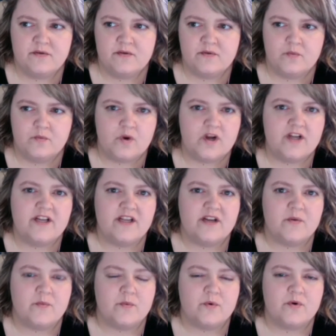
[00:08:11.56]
won an
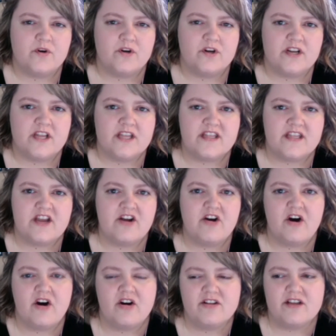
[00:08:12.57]
award, and they
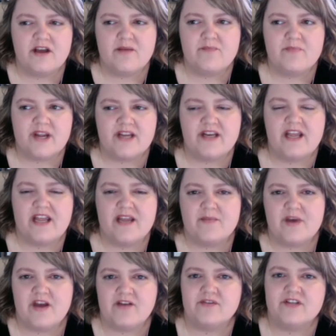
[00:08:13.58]
called up by name
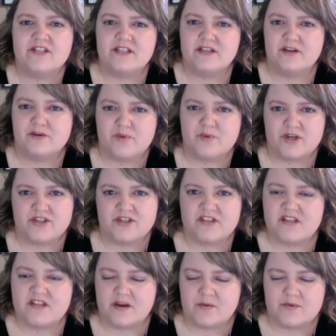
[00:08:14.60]
every single
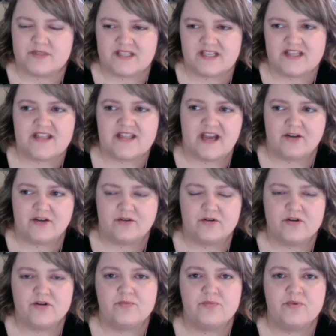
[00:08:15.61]
person that was in that
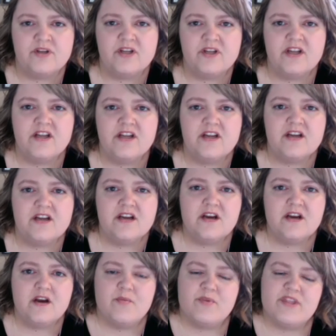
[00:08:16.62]
group,
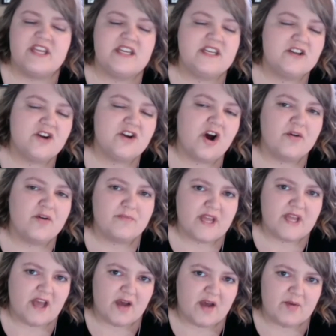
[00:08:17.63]
but they didn't call
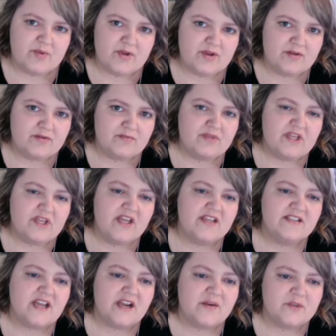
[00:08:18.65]
me up
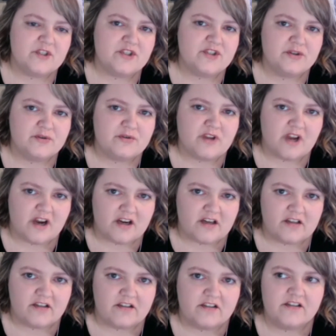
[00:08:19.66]
because I was too
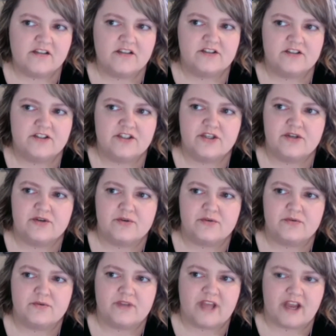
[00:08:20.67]
young
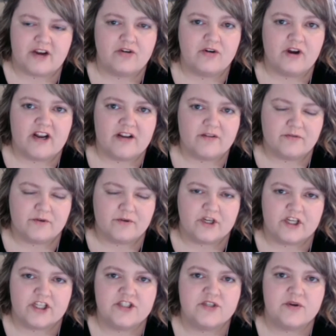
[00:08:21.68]
to get credit for
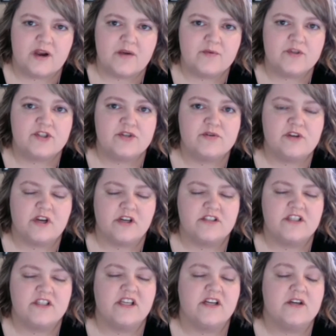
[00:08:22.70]
it. So I was too young
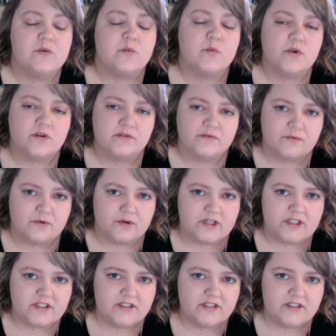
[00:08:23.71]
to get an award for it.